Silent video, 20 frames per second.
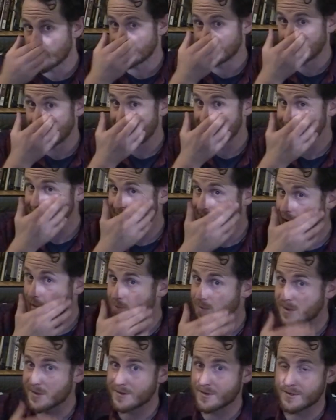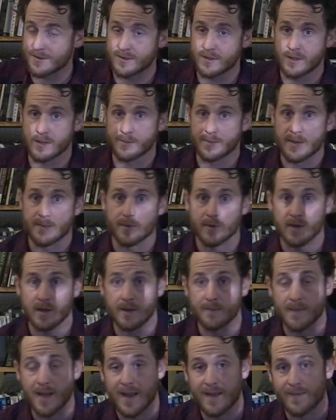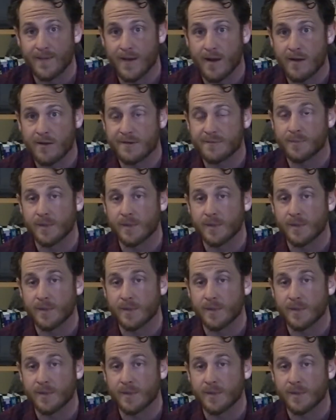to mind my own business and other people are going to mind theirs,